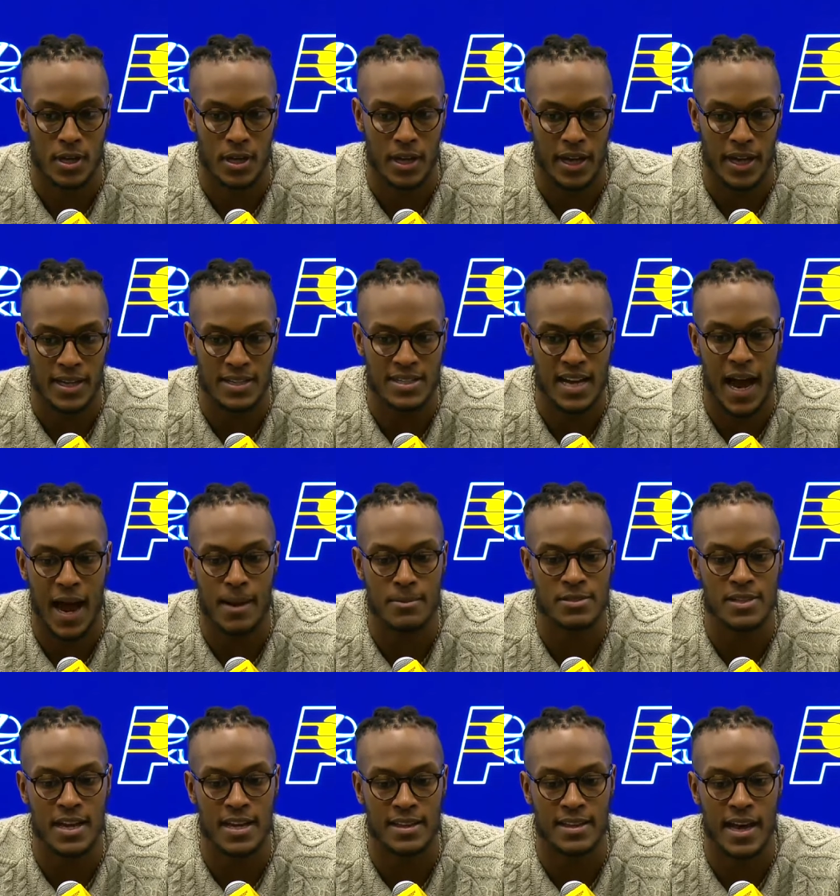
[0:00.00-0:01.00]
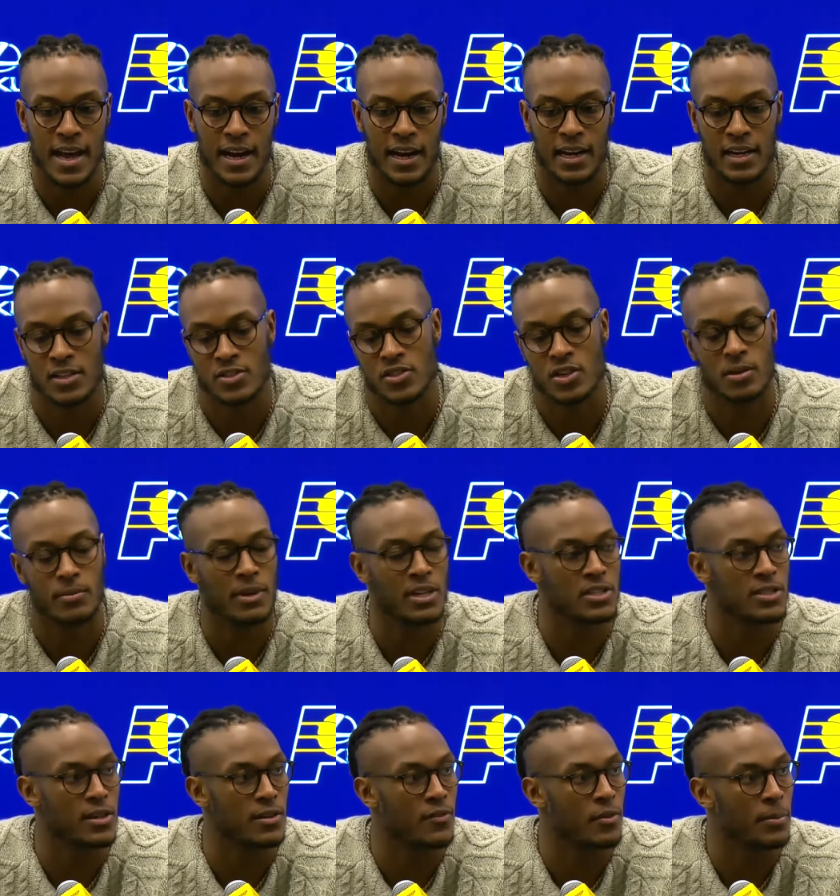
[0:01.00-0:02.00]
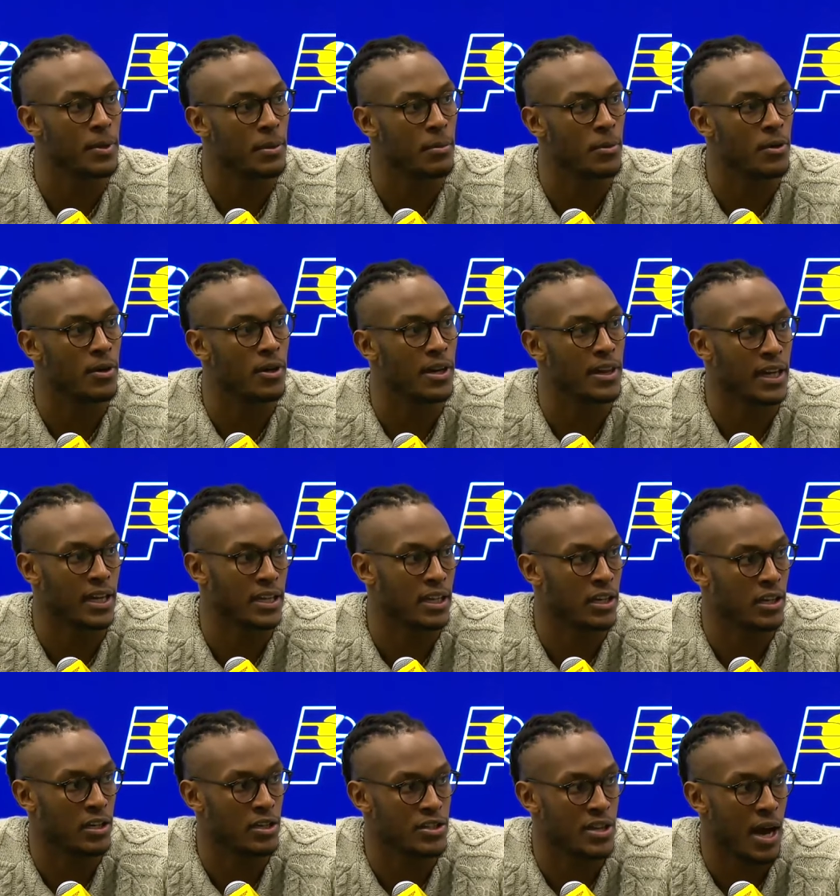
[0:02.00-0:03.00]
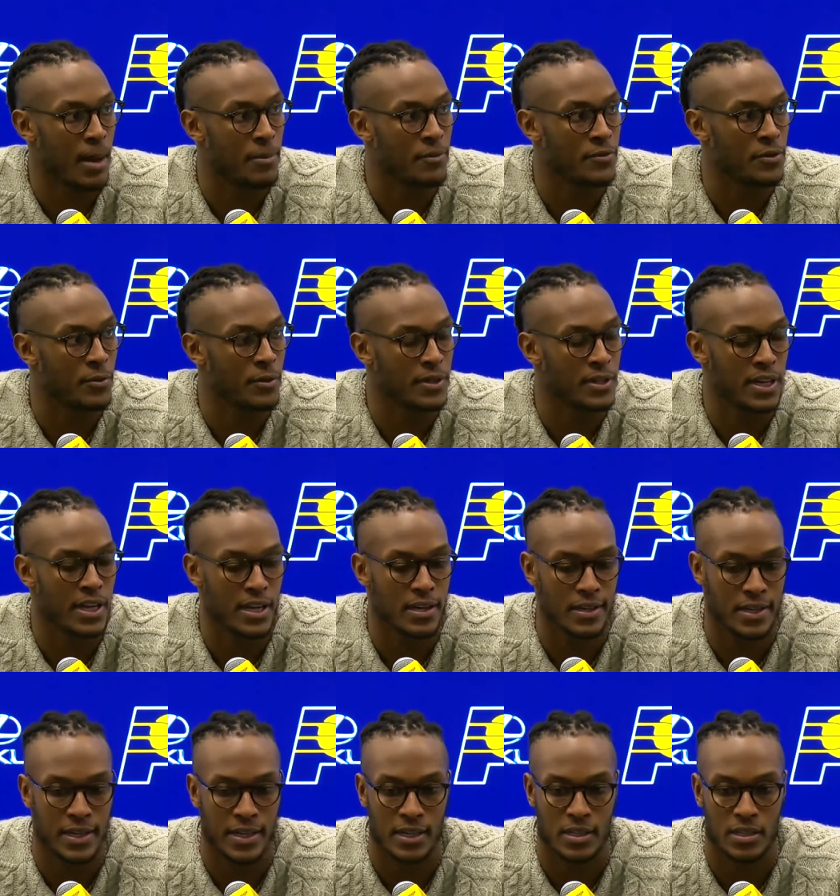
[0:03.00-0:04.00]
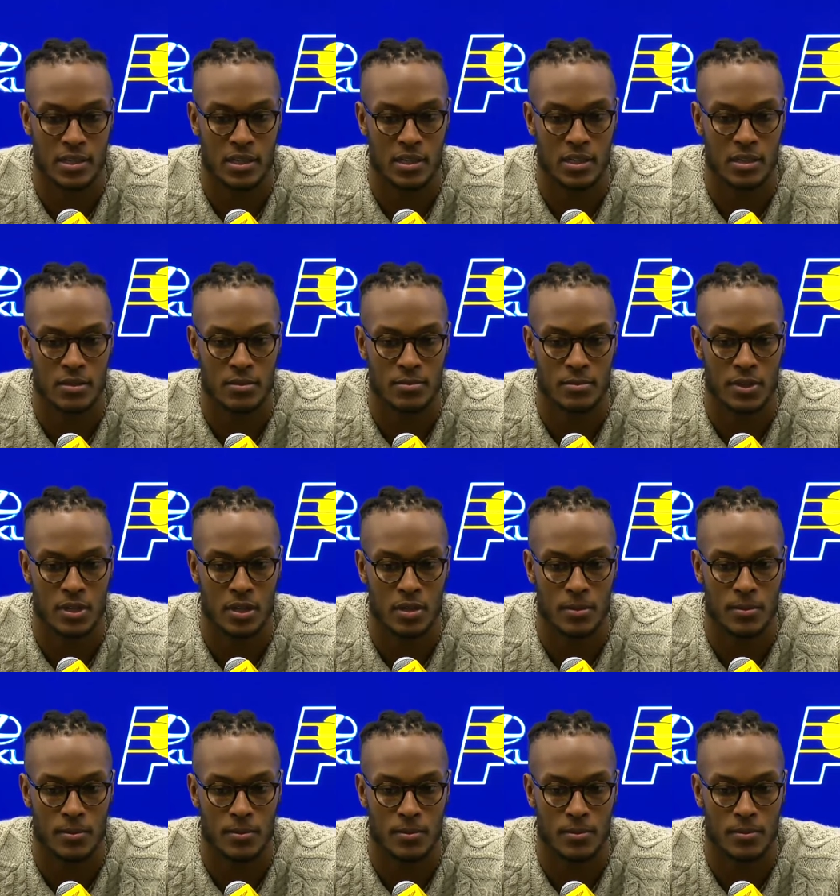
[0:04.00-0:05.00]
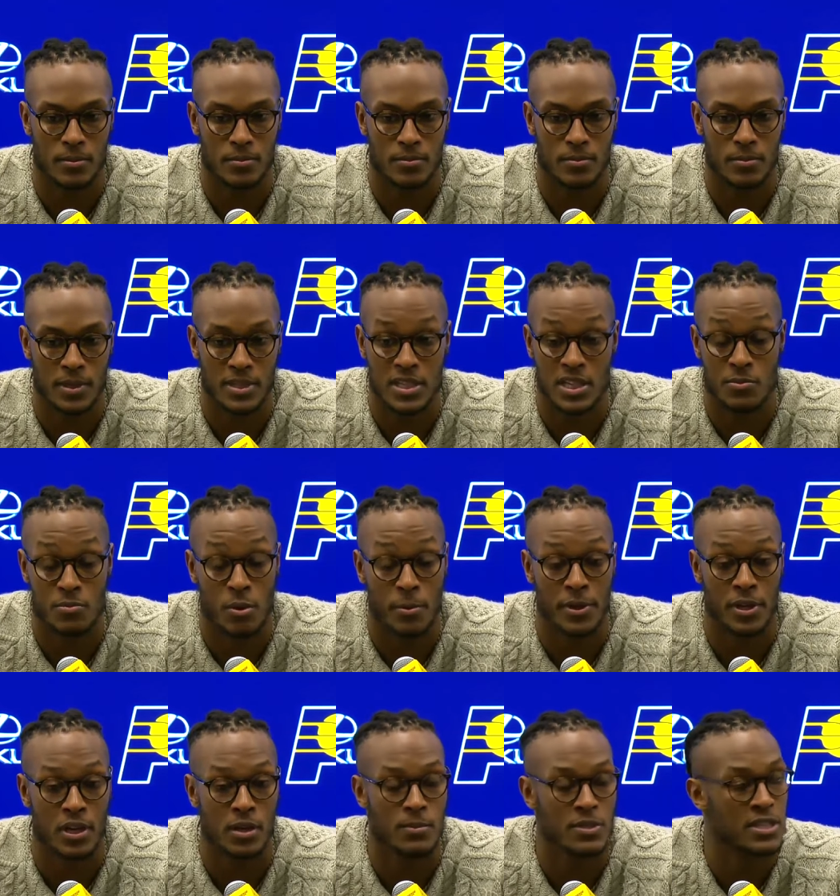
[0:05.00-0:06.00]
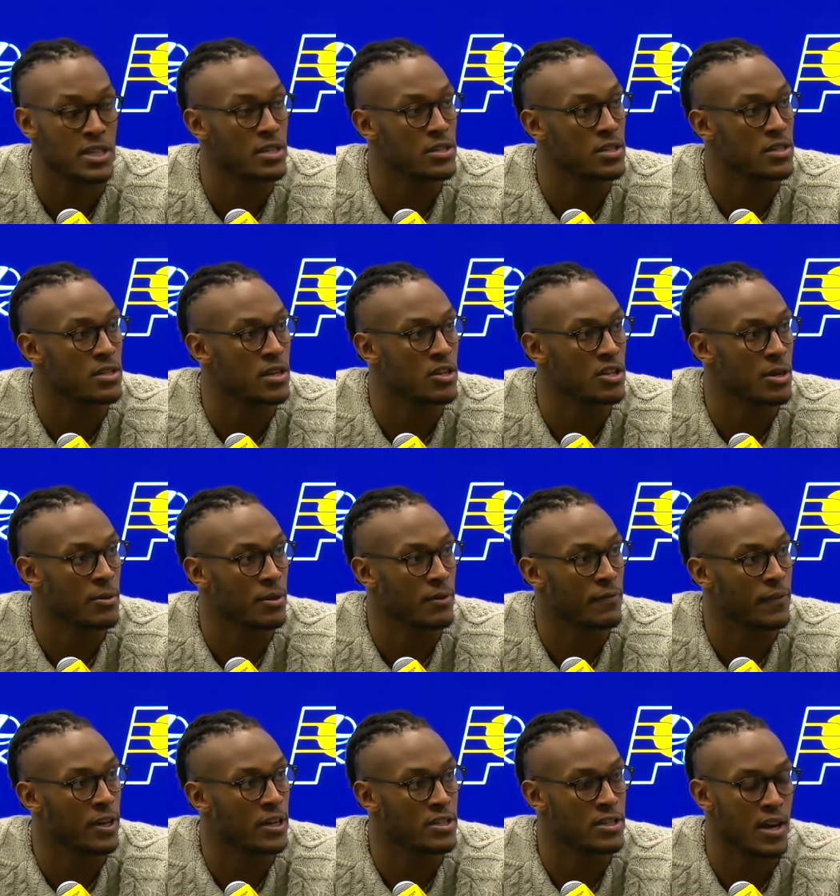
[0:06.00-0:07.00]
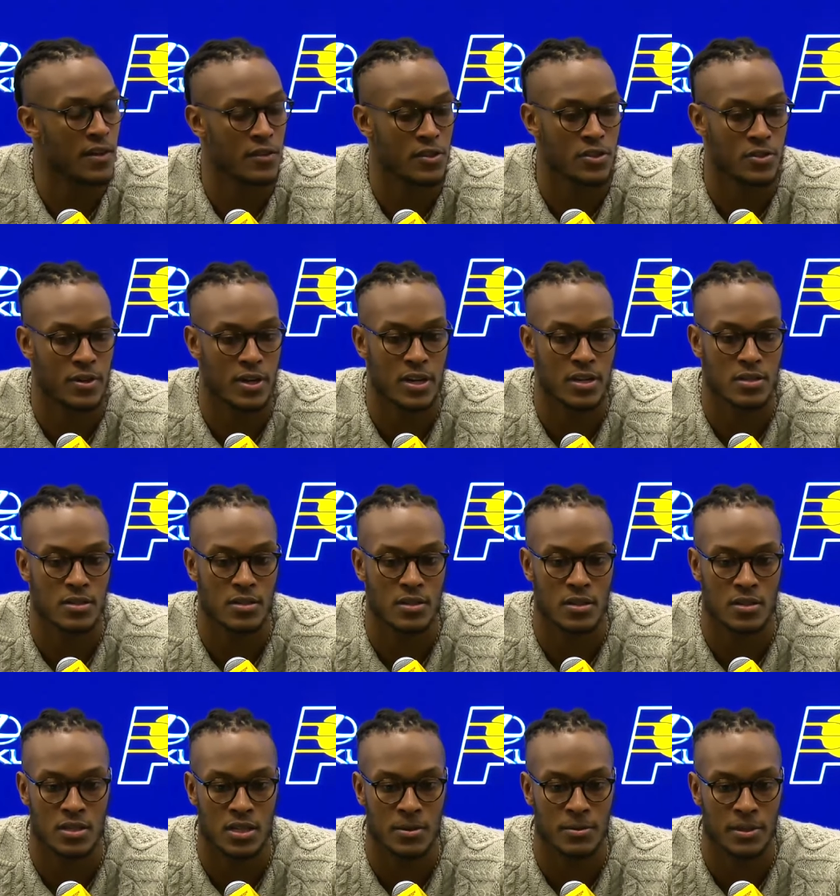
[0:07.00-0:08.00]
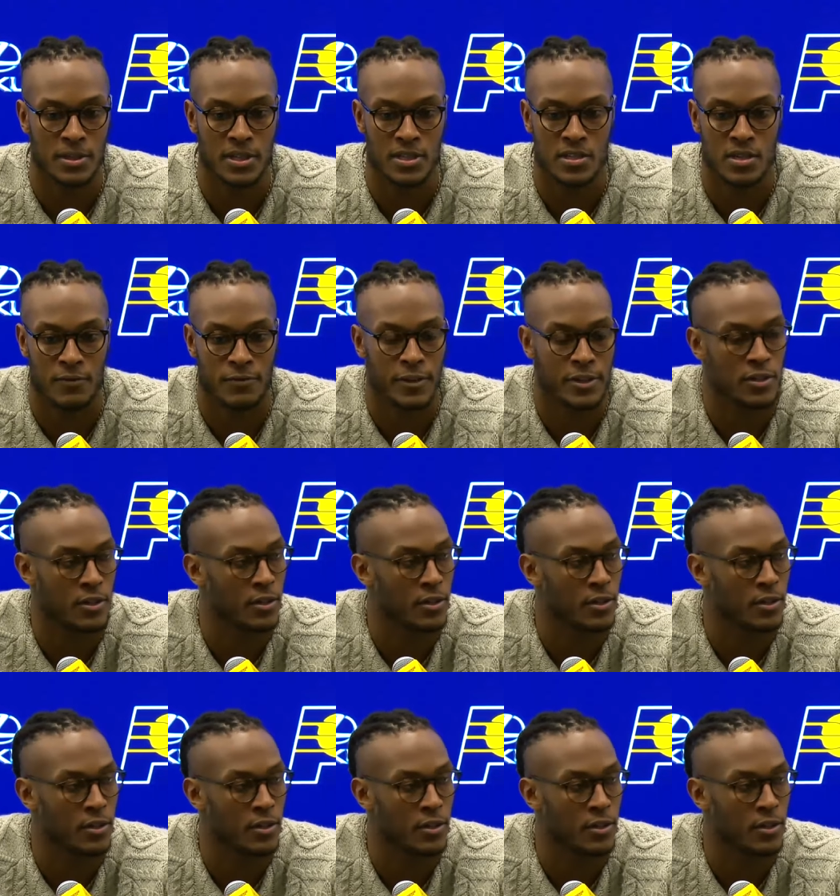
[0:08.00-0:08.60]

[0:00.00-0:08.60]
in times like that, I got to assert myself a bit more. I think I did a good job of doing that, and um, you know, my team put me in good positions. I was able to finish down the stretch, and I was able to get to the free throw